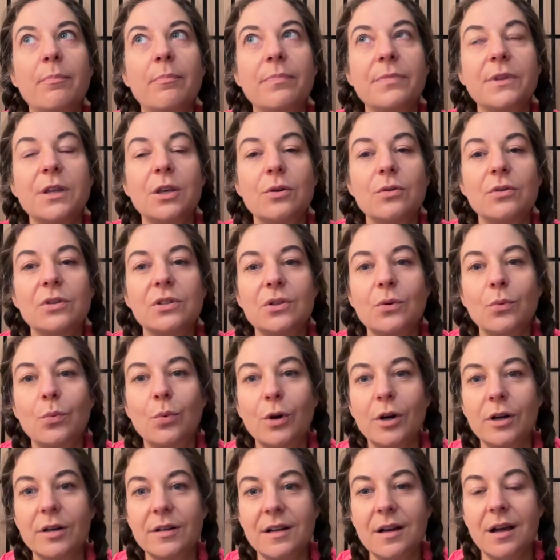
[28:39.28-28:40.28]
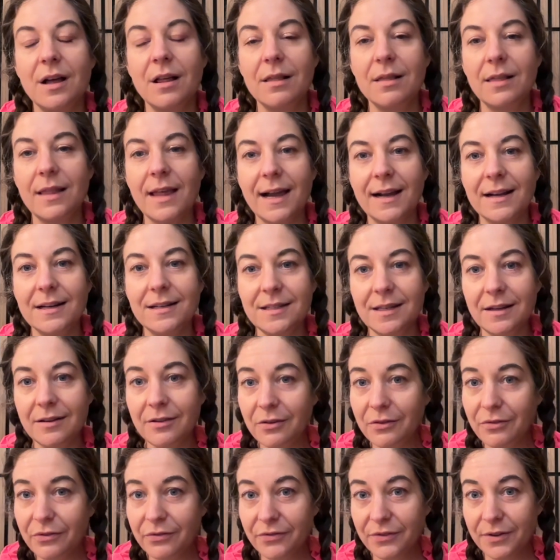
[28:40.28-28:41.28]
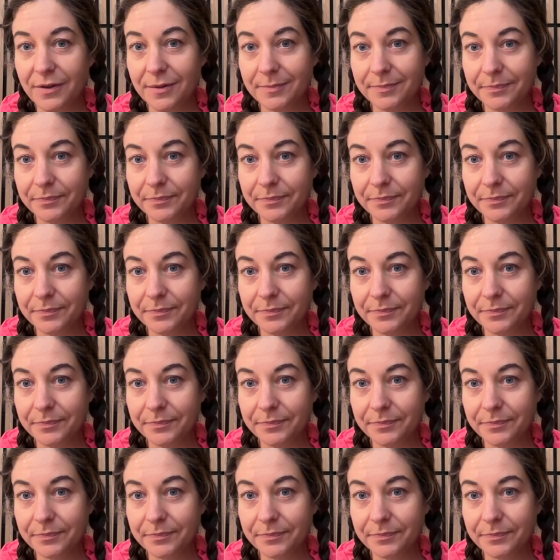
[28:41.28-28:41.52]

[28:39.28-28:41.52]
use the word collective